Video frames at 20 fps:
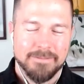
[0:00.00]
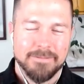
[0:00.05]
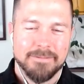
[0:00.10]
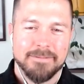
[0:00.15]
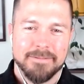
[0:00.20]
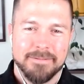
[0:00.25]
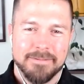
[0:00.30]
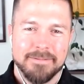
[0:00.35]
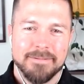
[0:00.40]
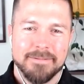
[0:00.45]

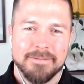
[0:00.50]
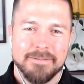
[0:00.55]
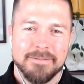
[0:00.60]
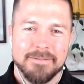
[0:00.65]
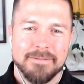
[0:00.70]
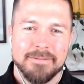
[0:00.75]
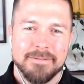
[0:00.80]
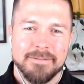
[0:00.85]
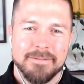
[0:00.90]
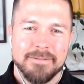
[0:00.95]
Absolutely,
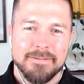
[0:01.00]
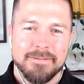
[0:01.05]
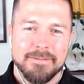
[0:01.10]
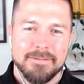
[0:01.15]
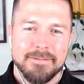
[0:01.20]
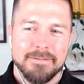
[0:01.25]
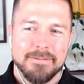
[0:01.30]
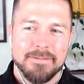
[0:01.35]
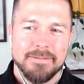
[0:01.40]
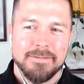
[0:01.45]

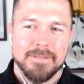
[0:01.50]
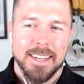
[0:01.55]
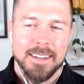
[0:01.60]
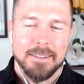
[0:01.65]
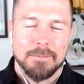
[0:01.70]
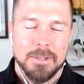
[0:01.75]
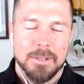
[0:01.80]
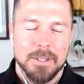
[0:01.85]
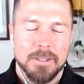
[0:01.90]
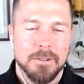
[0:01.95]
absolutely. All
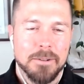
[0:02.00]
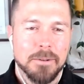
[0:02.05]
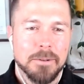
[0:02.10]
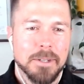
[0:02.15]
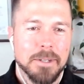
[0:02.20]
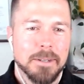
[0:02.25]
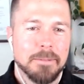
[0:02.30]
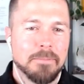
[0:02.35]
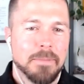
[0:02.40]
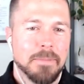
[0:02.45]
right, guys, that's a
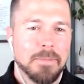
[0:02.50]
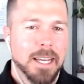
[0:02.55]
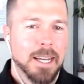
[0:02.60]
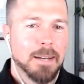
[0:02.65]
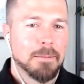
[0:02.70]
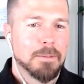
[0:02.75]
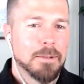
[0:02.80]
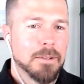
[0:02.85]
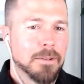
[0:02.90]
wrap.